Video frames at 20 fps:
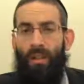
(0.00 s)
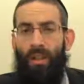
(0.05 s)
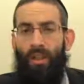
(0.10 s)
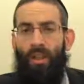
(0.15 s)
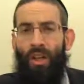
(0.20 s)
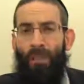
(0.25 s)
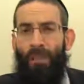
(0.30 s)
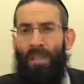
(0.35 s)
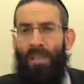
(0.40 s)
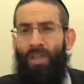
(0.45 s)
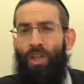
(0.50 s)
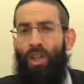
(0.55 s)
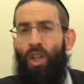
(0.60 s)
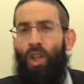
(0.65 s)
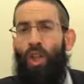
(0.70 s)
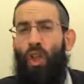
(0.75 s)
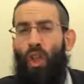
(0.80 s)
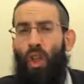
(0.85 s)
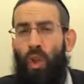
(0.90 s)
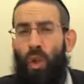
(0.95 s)
You're not meant to
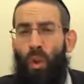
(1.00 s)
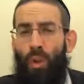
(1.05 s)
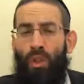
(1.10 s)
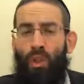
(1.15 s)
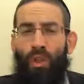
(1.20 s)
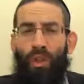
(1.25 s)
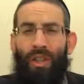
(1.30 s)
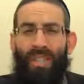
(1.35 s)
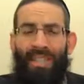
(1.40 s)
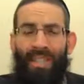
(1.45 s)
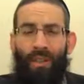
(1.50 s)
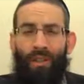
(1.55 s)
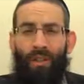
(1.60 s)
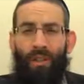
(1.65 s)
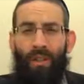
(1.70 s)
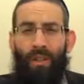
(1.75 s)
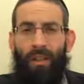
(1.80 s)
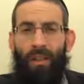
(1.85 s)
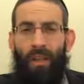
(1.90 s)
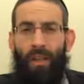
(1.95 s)
conclude your
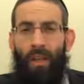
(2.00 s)
ktsira.